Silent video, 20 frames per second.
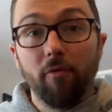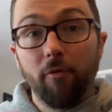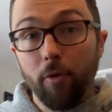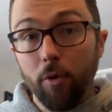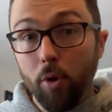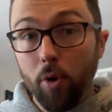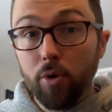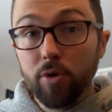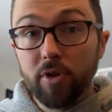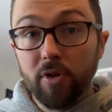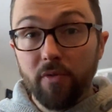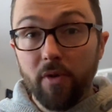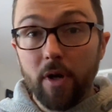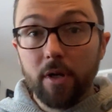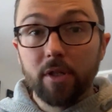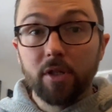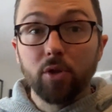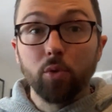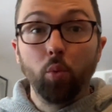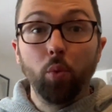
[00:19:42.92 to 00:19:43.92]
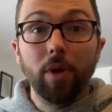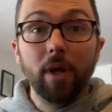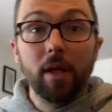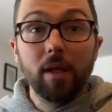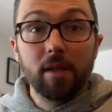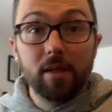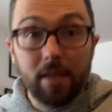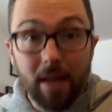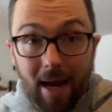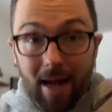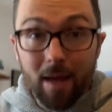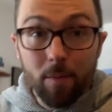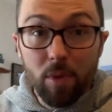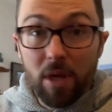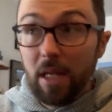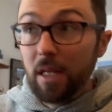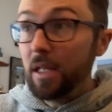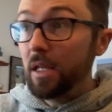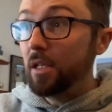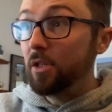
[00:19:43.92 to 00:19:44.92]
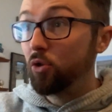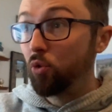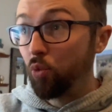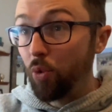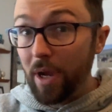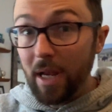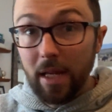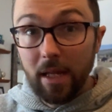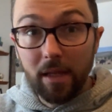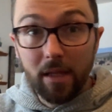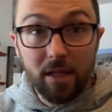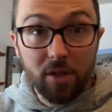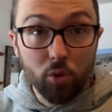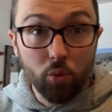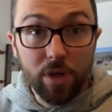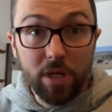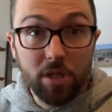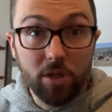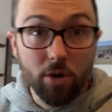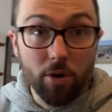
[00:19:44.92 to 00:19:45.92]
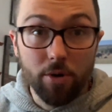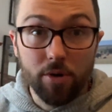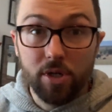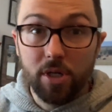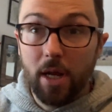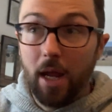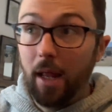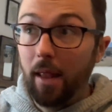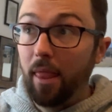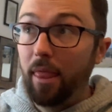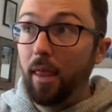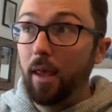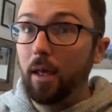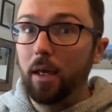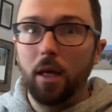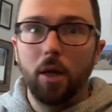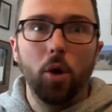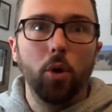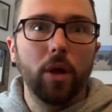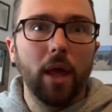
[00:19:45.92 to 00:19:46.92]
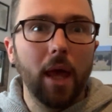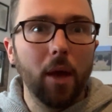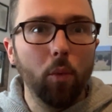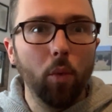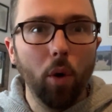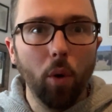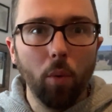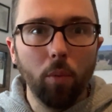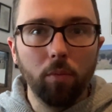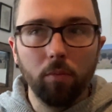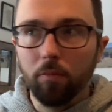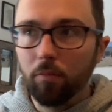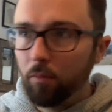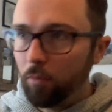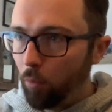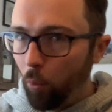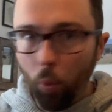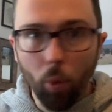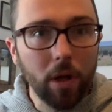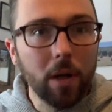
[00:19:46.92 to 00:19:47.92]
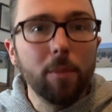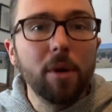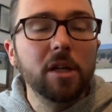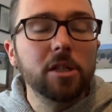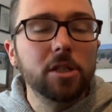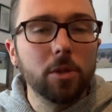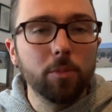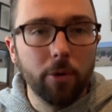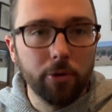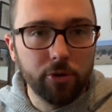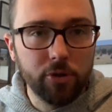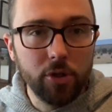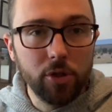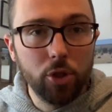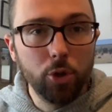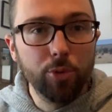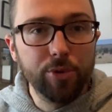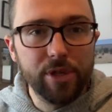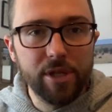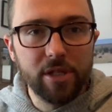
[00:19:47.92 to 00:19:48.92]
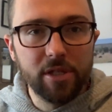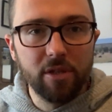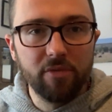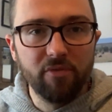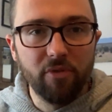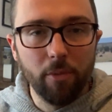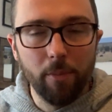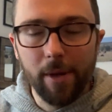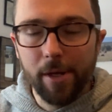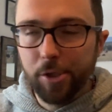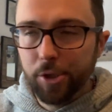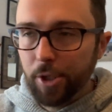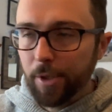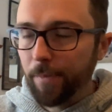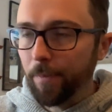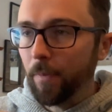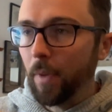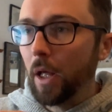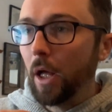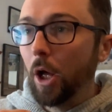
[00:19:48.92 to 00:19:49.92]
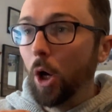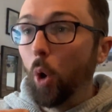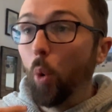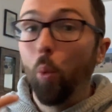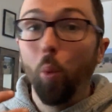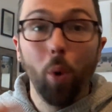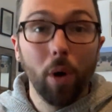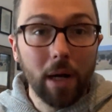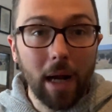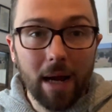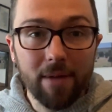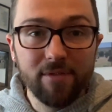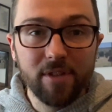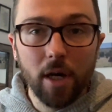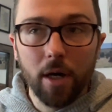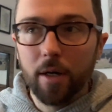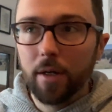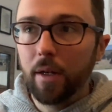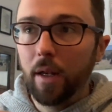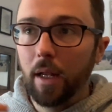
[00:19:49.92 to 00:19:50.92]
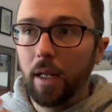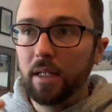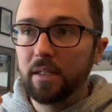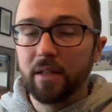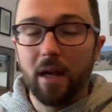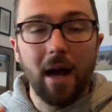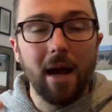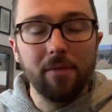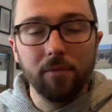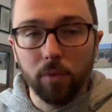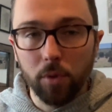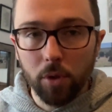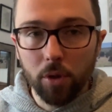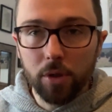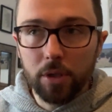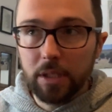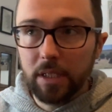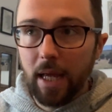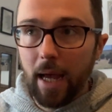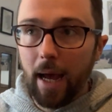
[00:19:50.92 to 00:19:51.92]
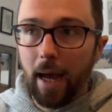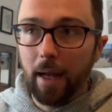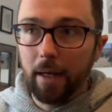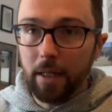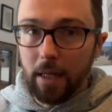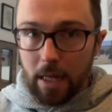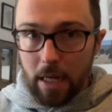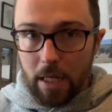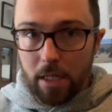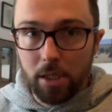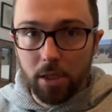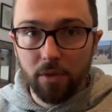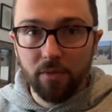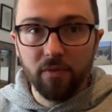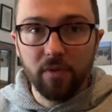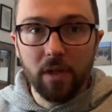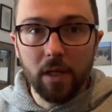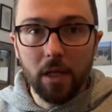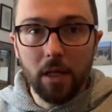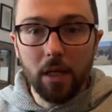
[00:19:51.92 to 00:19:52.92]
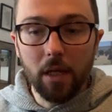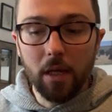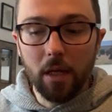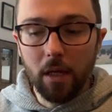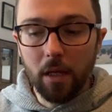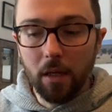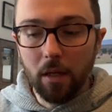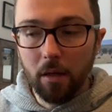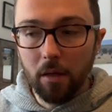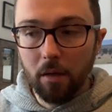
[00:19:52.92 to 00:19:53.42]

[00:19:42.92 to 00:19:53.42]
for those of us with diabetes reading this research and thinking, okay, well, what am I supposed to do with this information? What I've done is I've looked at each of the